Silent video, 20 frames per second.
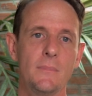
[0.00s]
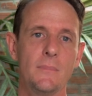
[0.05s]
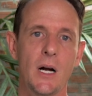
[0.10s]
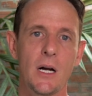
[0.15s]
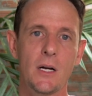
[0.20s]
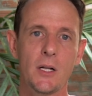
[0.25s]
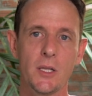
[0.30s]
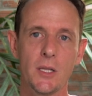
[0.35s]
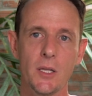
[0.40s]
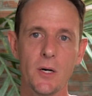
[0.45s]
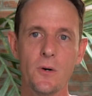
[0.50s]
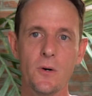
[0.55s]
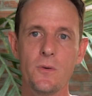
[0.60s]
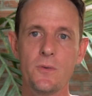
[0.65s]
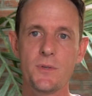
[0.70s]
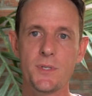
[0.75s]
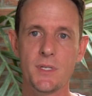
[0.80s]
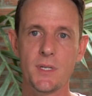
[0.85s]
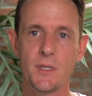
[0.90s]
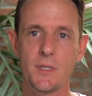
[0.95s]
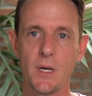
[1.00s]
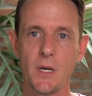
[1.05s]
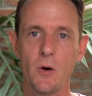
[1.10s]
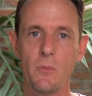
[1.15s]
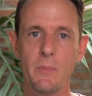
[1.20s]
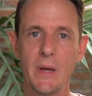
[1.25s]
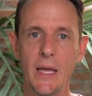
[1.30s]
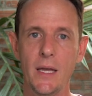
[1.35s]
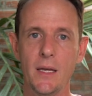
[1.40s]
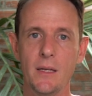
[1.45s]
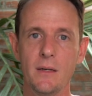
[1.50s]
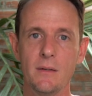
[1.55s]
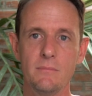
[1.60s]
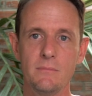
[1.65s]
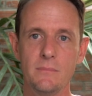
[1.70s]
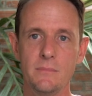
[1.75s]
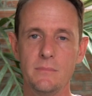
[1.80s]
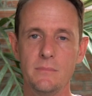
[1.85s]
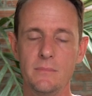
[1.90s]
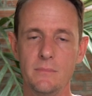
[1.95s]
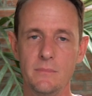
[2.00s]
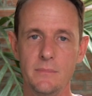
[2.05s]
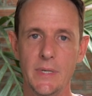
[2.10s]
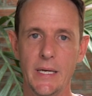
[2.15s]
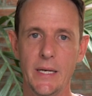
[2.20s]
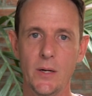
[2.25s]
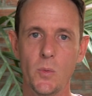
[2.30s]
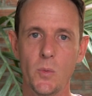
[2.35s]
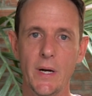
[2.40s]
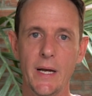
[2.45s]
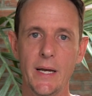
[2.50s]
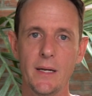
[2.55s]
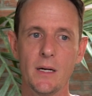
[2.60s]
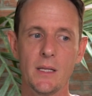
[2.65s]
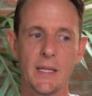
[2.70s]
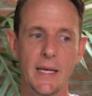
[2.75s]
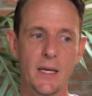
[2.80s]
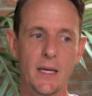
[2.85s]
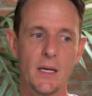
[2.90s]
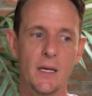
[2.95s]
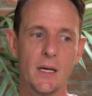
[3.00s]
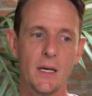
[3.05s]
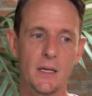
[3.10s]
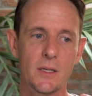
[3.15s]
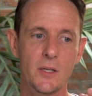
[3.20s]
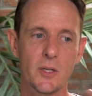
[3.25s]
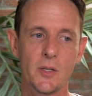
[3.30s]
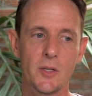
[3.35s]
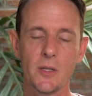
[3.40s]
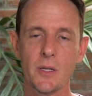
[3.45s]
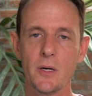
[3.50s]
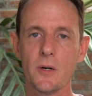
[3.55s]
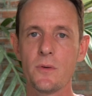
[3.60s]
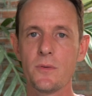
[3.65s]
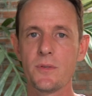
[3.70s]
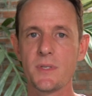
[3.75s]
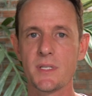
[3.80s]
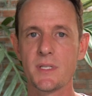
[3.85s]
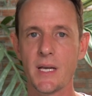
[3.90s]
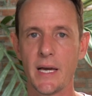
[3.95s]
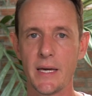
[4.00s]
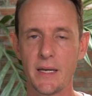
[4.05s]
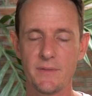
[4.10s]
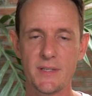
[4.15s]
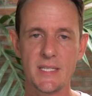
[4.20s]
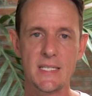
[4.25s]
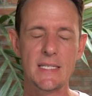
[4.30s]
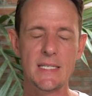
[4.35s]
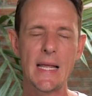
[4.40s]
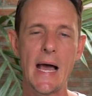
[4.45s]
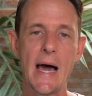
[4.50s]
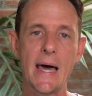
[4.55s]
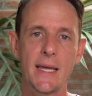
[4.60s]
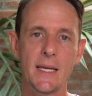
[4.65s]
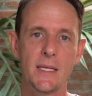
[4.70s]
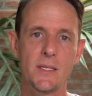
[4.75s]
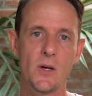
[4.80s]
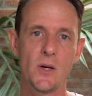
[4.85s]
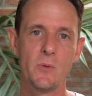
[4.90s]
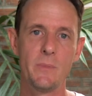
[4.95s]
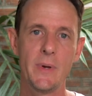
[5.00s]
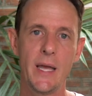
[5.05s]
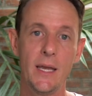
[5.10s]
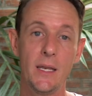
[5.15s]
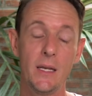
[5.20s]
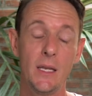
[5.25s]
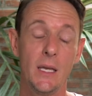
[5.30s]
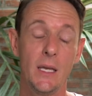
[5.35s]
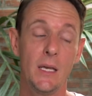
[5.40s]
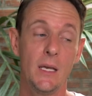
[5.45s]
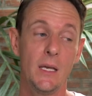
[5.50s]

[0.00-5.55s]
a closed domain in a way, like a closed kind of a static domain.